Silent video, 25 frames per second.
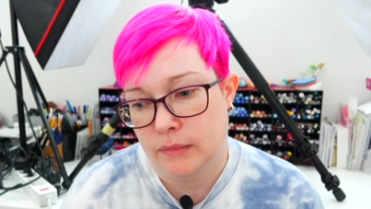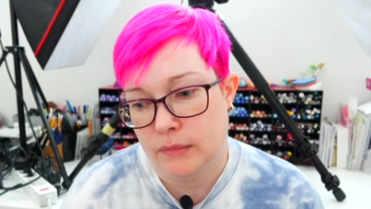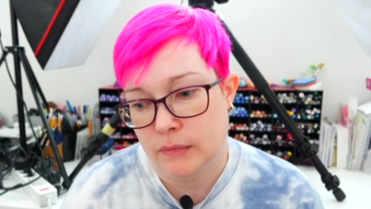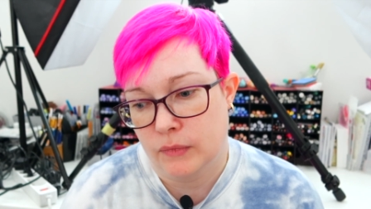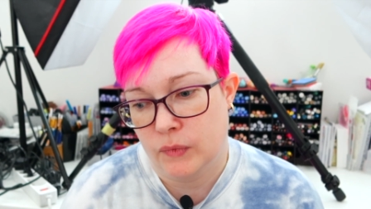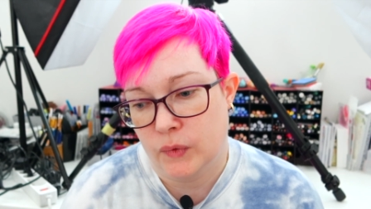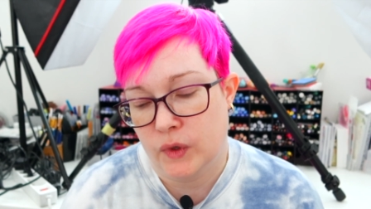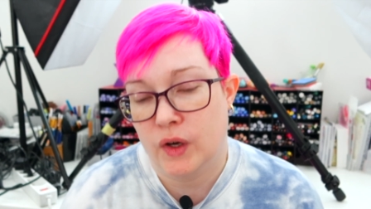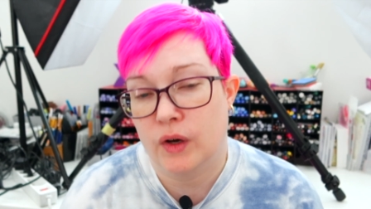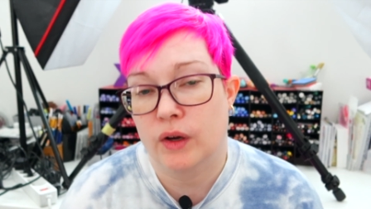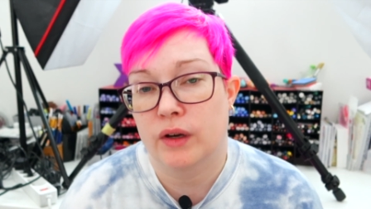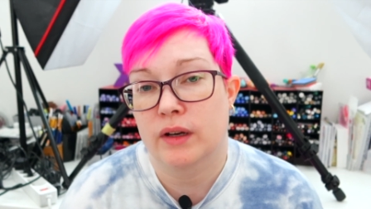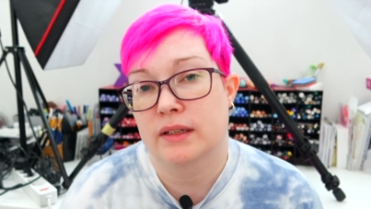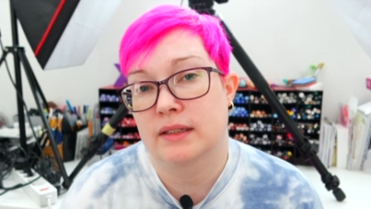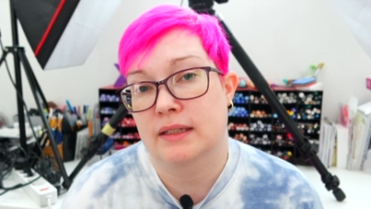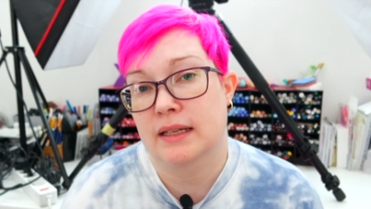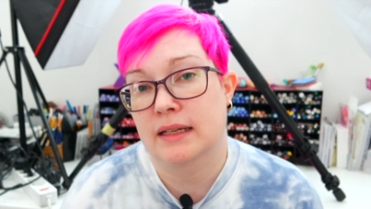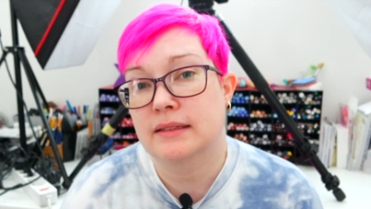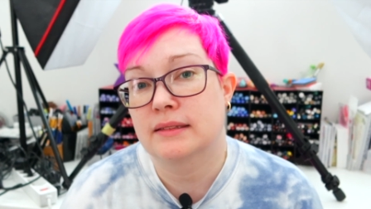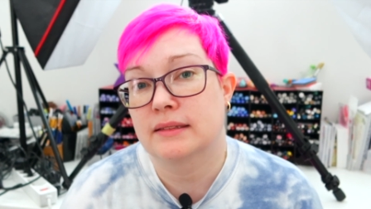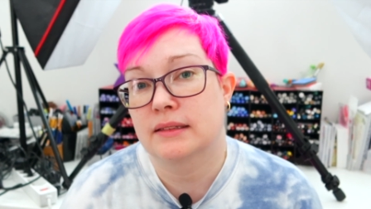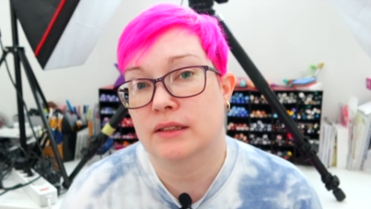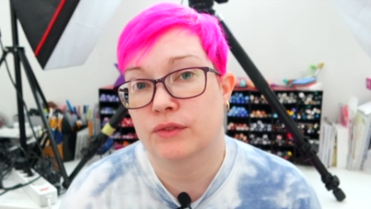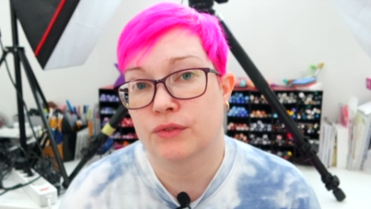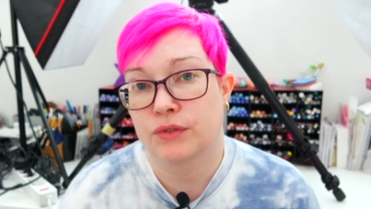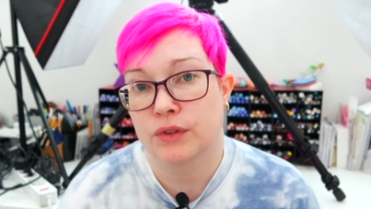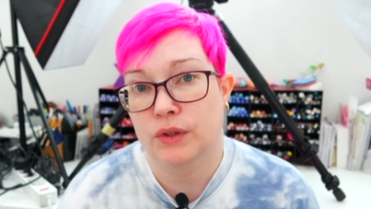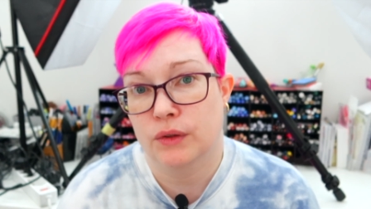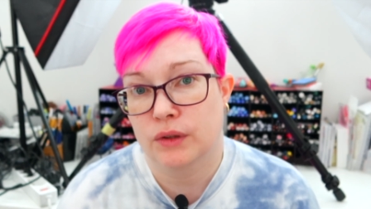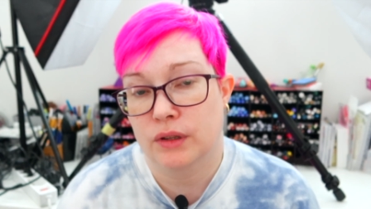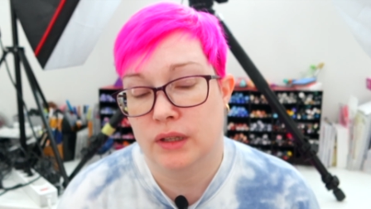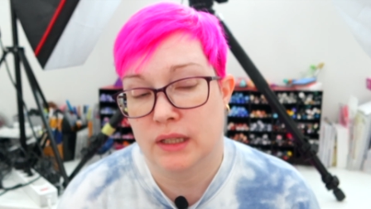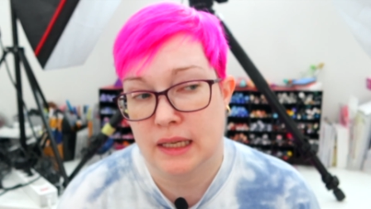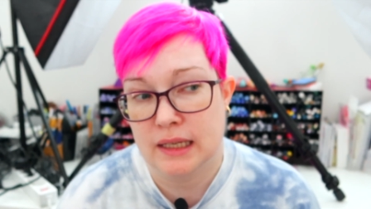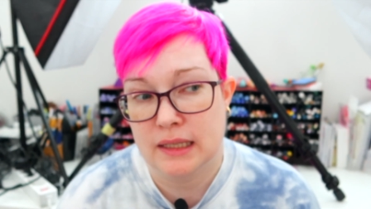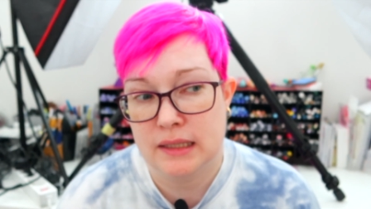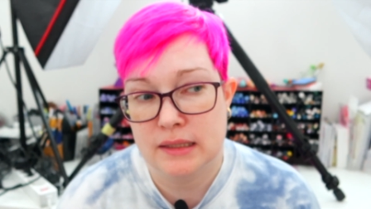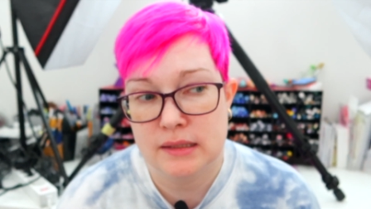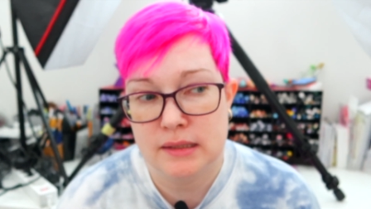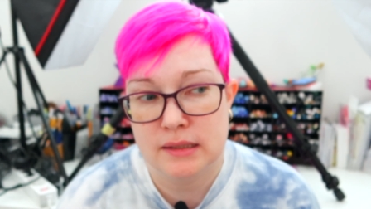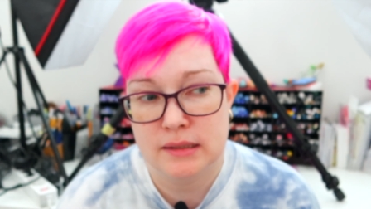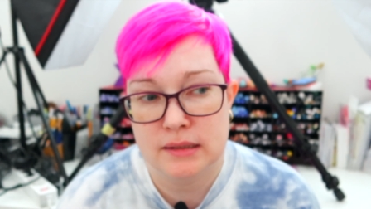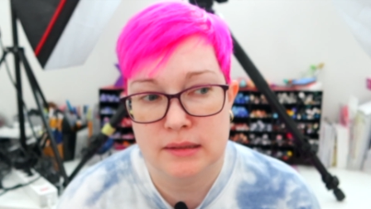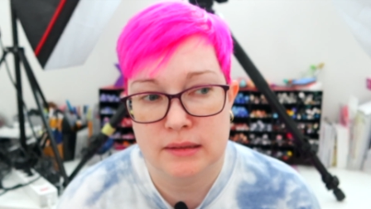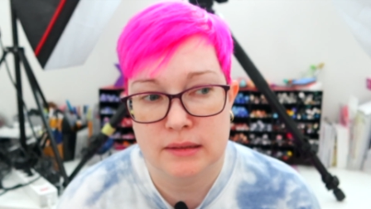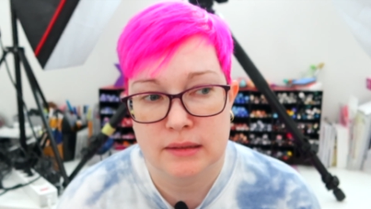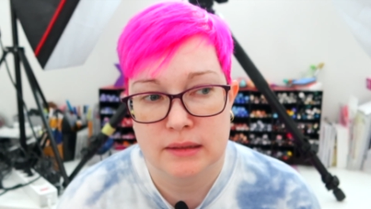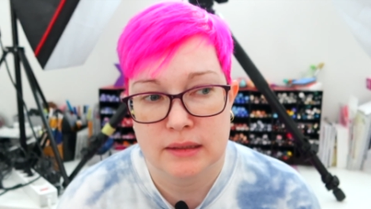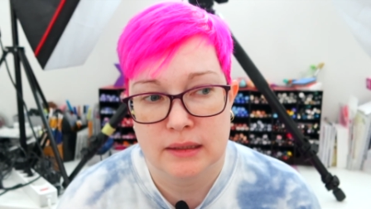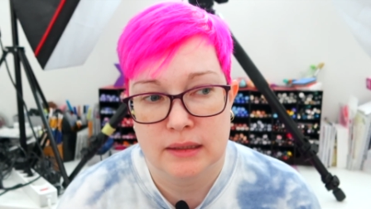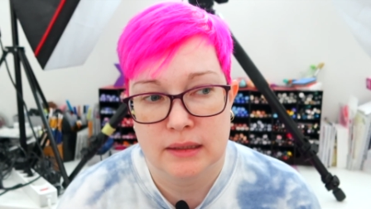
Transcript: we're gonna test a few things.